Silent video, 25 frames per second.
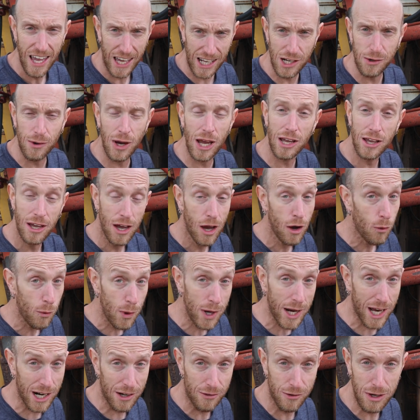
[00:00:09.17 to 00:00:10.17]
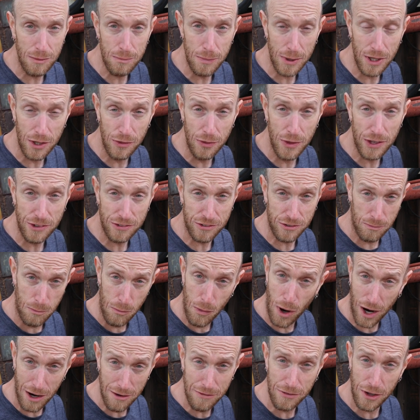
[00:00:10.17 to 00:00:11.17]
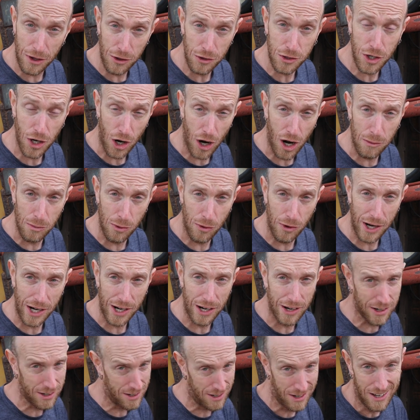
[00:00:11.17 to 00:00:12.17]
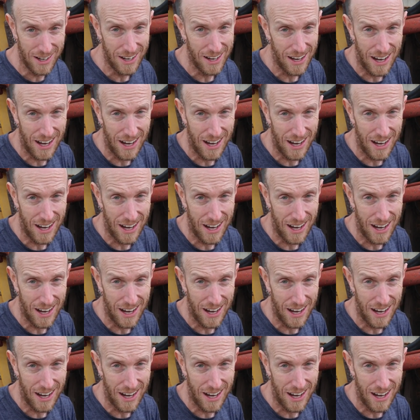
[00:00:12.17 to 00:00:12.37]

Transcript: Anyway, we got to rebuild this Marvel carburetor